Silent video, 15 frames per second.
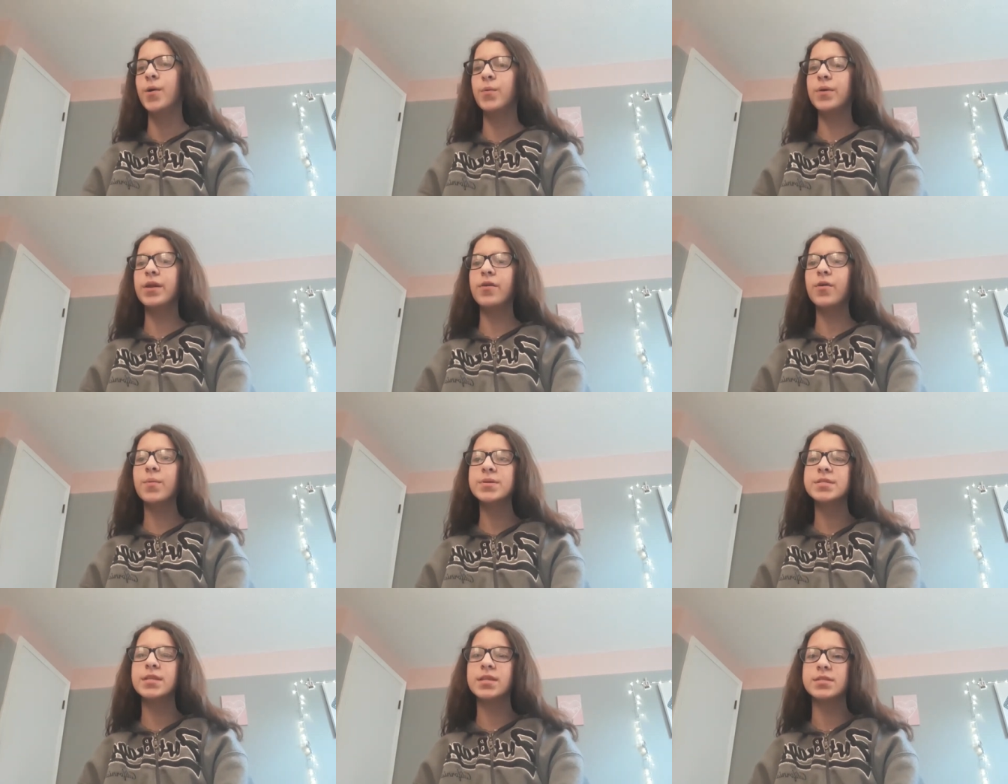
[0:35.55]
We know it
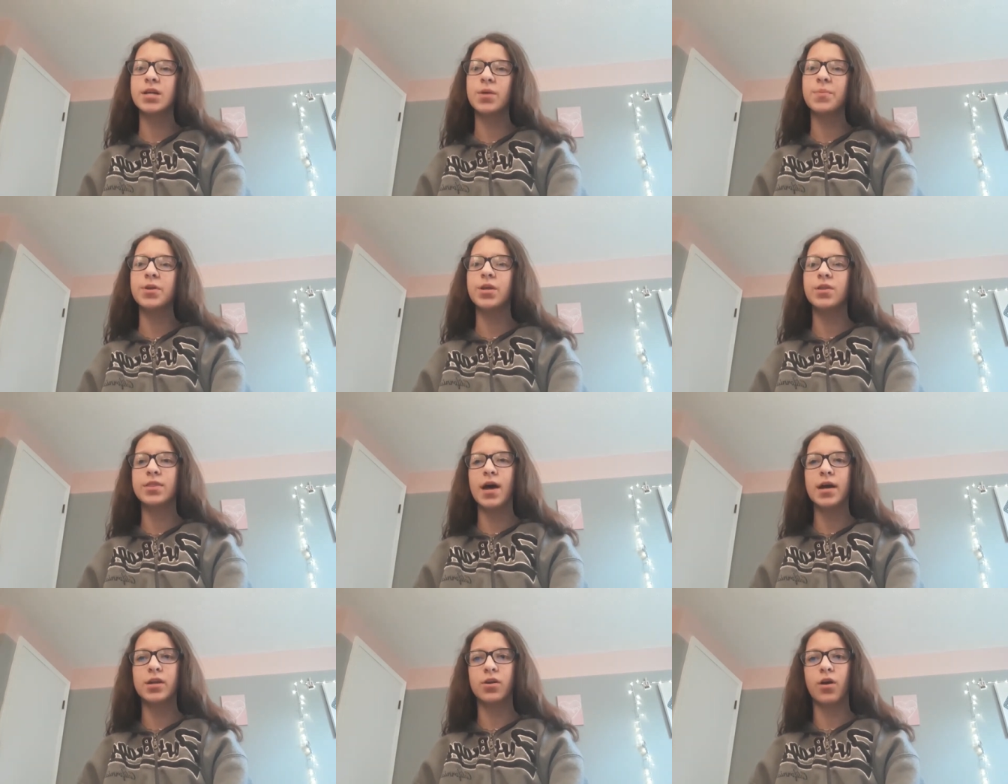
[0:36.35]
wasn't the ceremony you
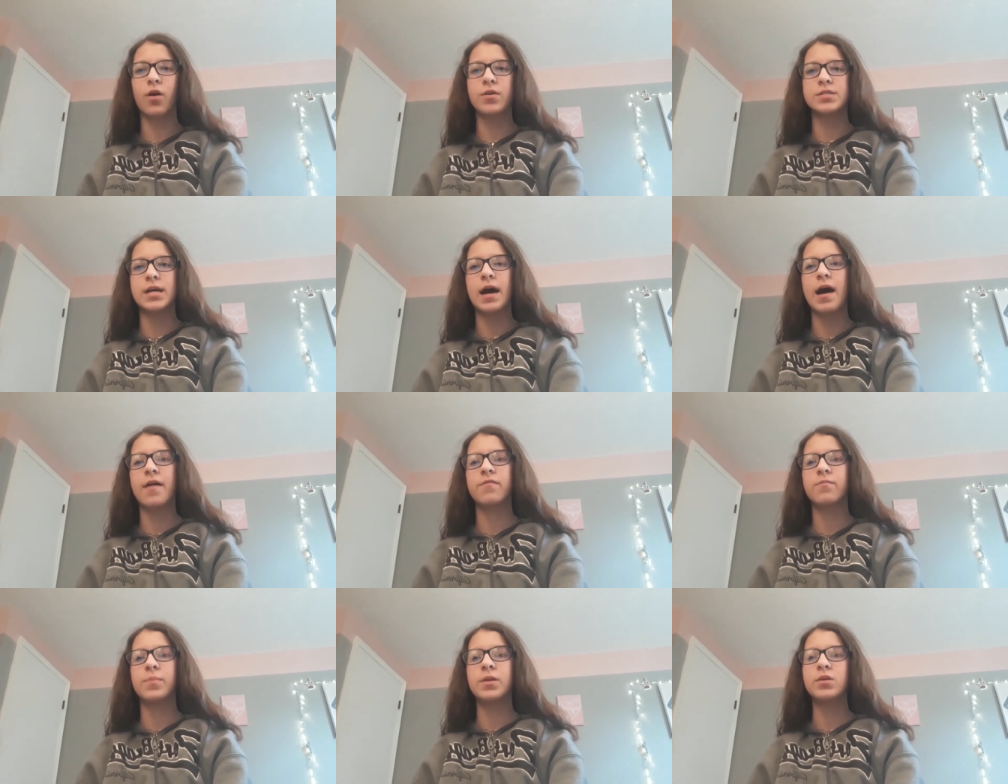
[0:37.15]
thought you were going to
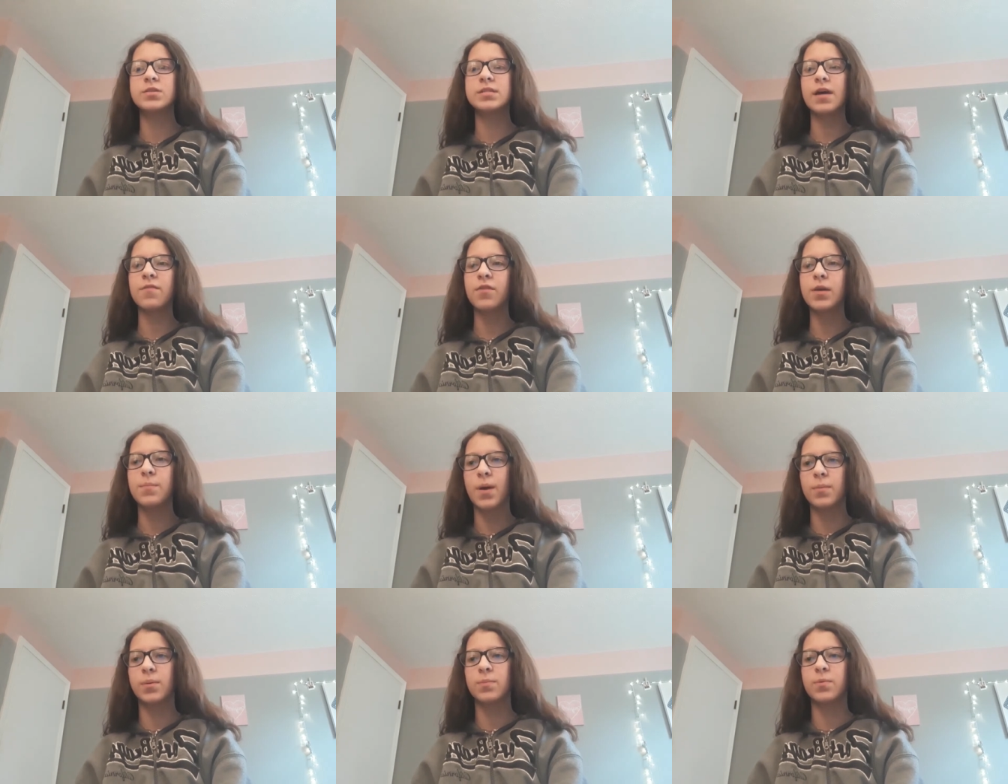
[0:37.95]
have, but it is definitely
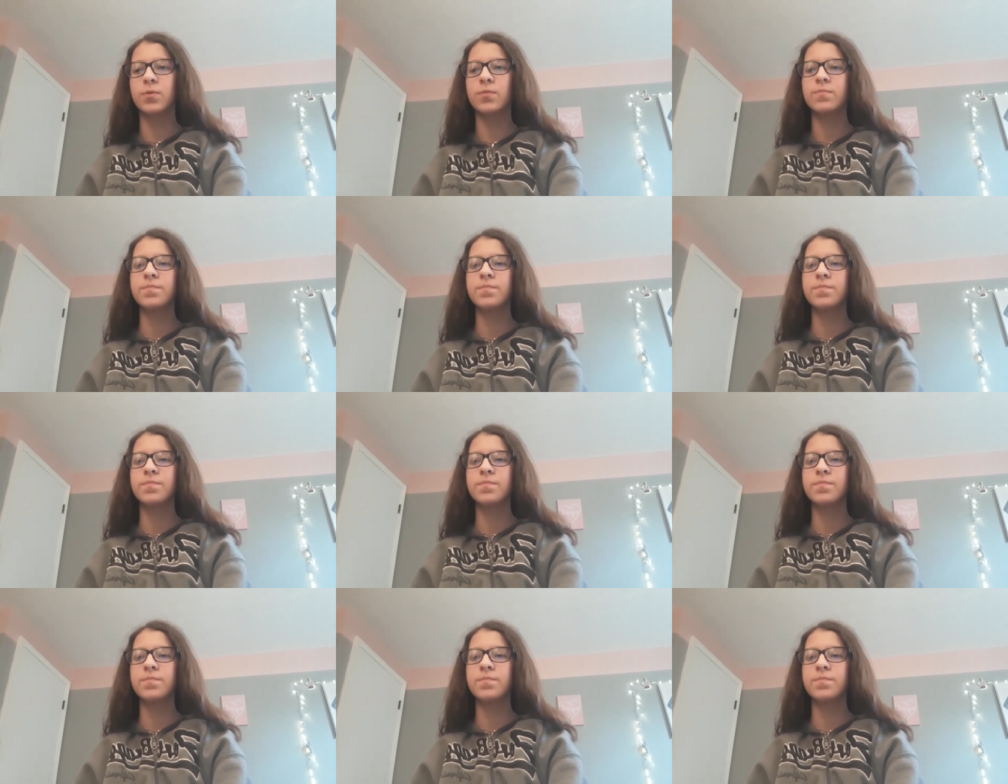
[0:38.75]
memorable.